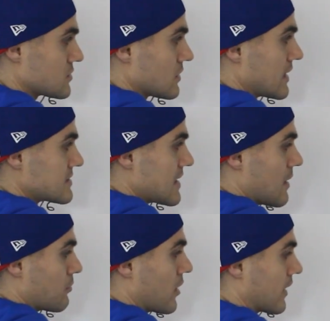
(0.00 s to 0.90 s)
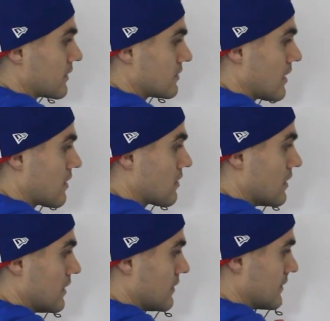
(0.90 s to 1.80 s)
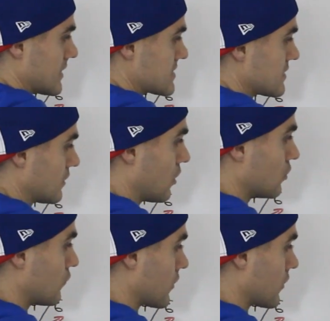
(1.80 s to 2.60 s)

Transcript: So that's that bracket there. That's still all